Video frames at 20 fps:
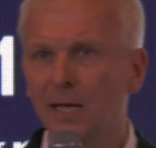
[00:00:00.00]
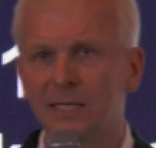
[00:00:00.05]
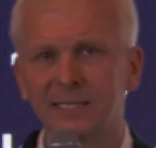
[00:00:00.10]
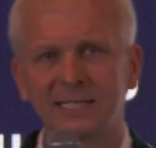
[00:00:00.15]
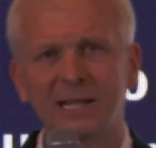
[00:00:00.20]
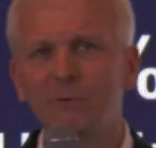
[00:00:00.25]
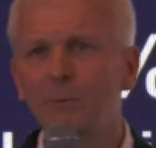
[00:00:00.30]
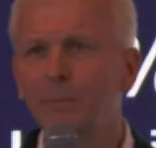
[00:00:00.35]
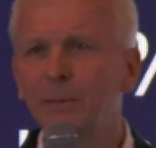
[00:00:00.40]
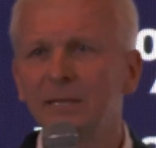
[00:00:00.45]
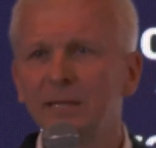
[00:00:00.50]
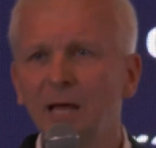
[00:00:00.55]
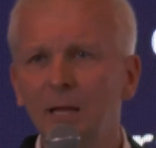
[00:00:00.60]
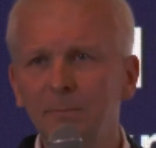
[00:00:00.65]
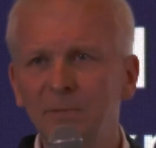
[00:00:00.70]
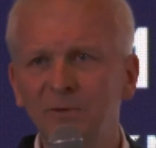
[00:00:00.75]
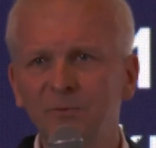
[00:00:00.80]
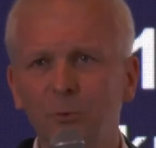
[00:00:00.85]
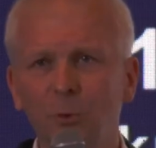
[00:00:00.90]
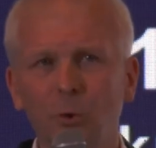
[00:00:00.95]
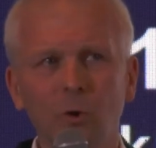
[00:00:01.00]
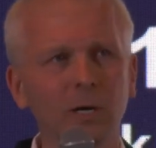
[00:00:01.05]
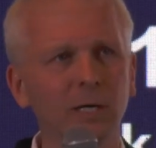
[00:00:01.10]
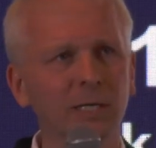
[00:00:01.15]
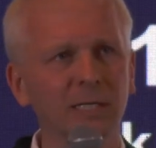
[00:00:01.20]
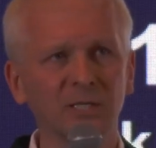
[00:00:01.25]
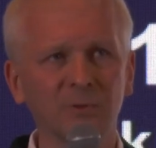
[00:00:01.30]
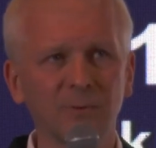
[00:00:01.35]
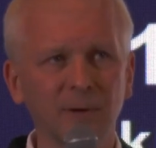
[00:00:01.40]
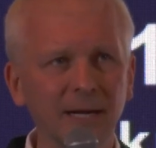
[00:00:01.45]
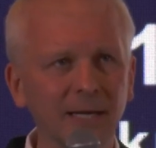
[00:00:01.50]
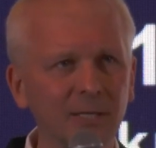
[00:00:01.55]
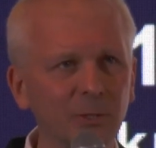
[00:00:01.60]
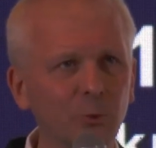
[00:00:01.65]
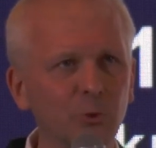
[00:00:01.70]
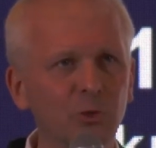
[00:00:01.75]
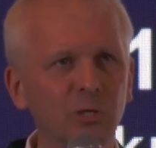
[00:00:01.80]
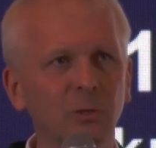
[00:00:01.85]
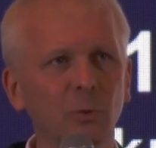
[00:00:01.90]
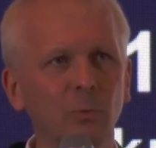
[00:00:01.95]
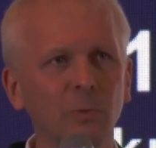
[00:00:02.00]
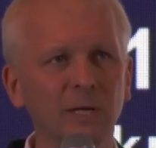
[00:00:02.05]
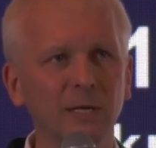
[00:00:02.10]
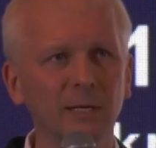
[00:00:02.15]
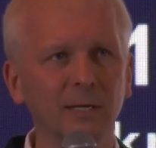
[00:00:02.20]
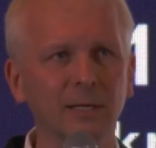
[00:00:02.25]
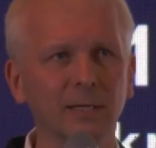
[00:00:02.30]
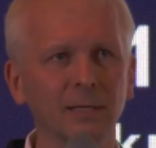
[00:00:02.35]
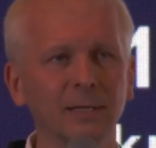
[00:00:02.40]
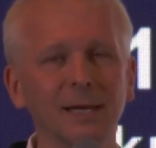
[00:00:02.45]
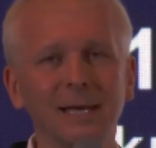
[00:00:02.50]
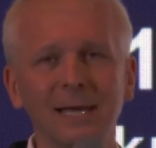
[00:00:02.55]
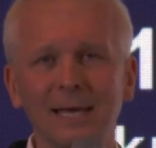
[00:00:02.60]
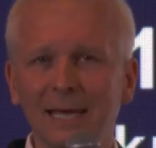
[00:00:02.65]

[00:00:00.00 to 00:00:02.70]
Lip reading: It's never been done before. It's a very unusual vehicle.